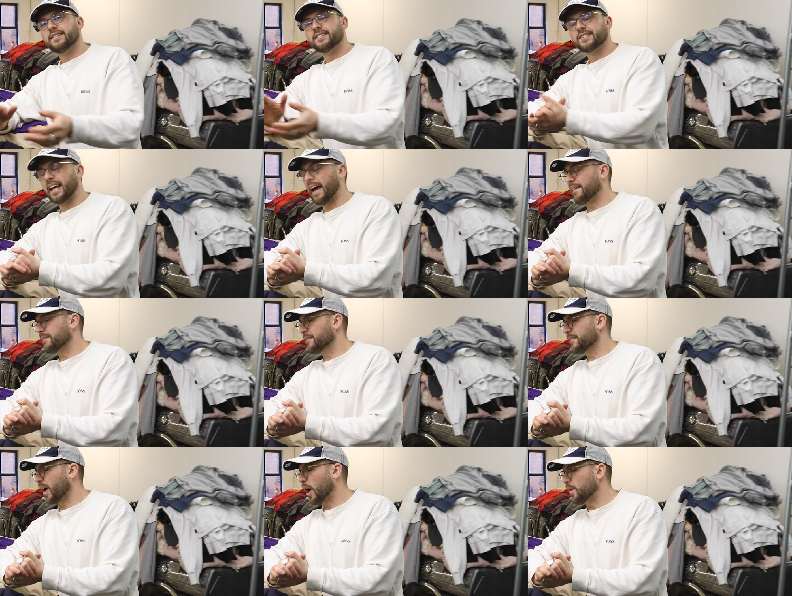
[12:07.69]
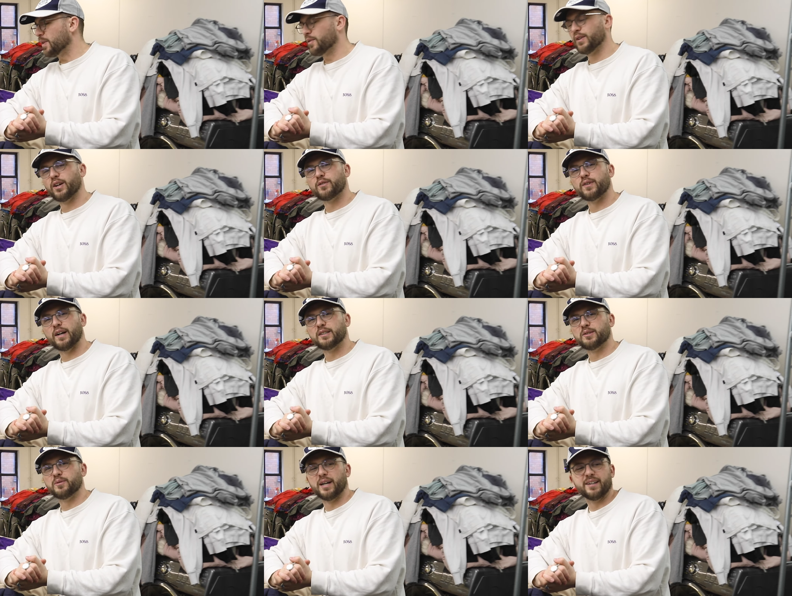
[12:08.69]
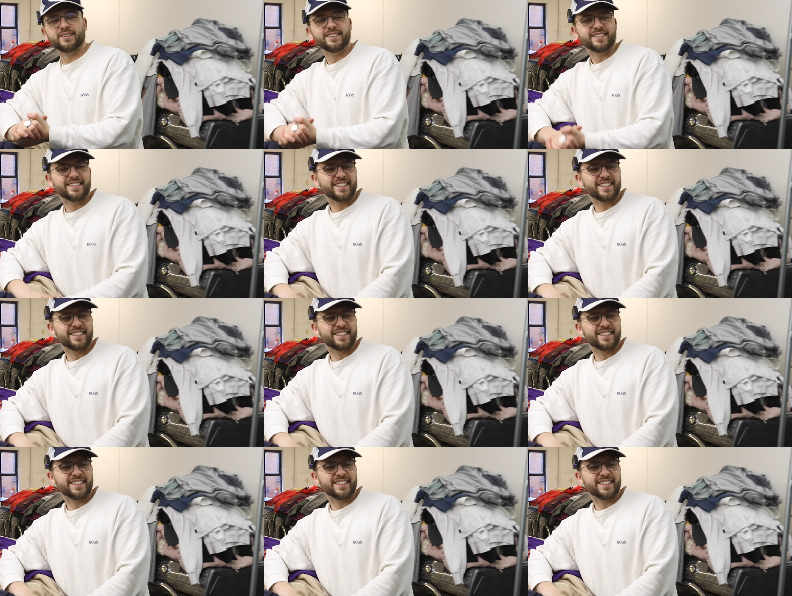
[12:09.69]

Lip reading: So yeah, hope this video has found you well.